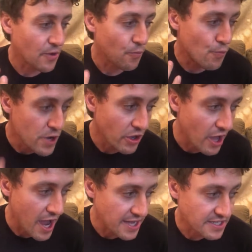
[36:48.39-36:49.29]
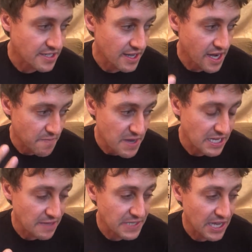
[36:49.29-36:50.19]
realize and admit
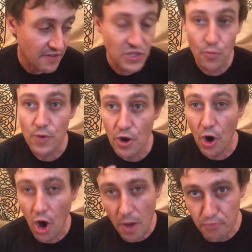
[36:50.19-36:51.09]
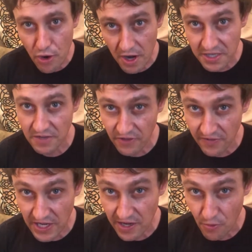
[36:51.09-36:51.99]
to themselves that we are all products of
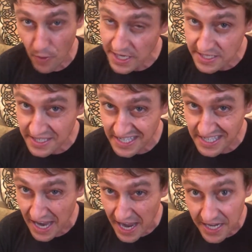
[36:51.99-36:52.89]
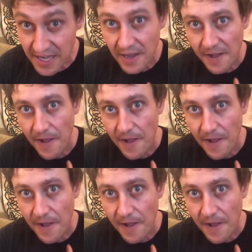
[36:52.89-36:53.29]
living in a racist society,